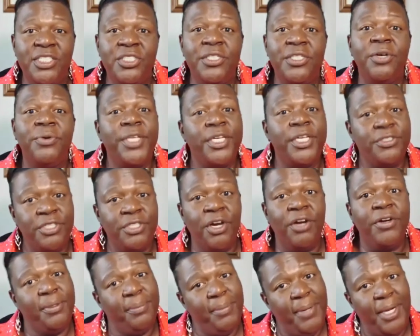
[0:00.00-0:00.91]
slow, they're
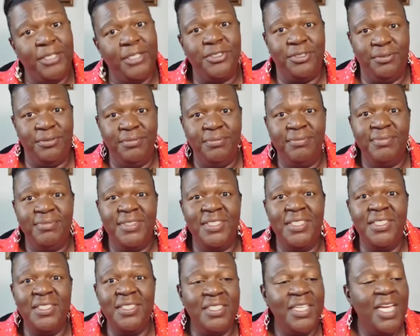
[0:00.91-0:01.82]
talking about
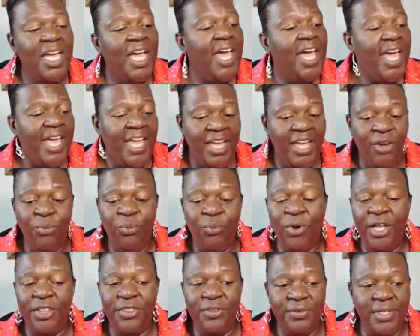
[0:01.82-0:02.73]
you.
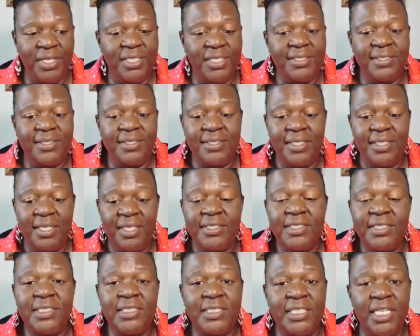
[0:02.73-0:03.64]
Whether it's
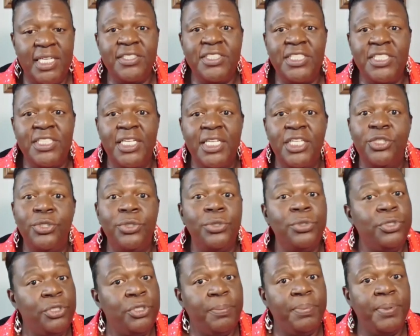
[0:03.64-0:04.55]
they're telling
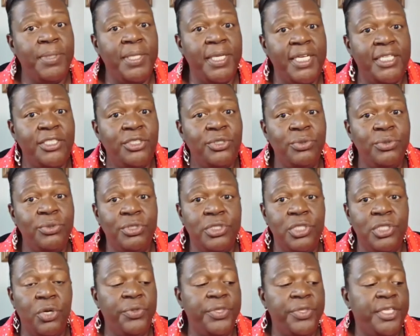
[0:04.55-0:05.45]
you you're playing too
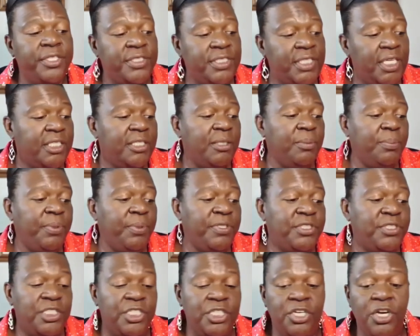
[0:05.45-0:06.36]
slow, they're telling the
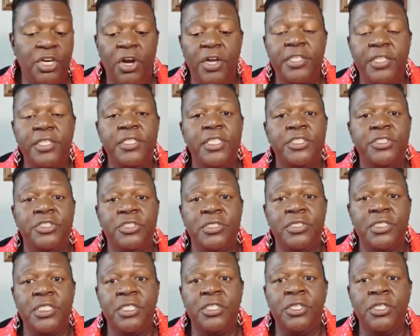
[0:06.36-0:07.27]
person in the cart that
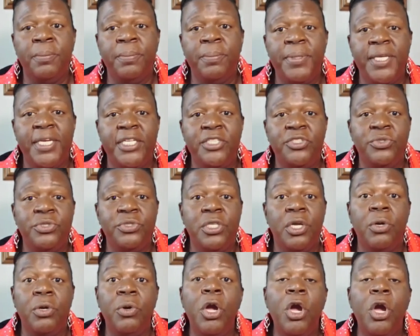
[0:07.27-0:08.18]
you're playing too
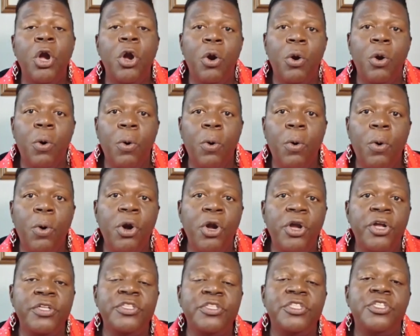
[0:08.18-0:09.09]
slow,
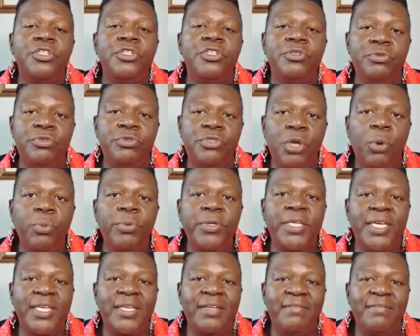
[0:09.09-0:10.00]
or you
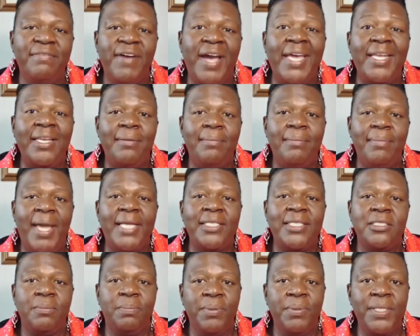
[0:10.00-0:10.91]
don't get invited
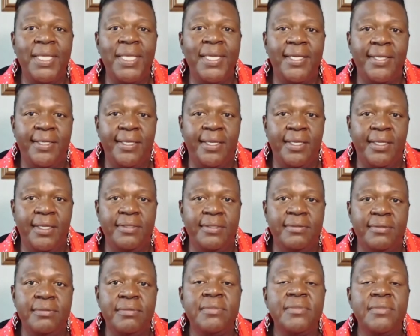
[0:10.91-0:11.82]
back to play again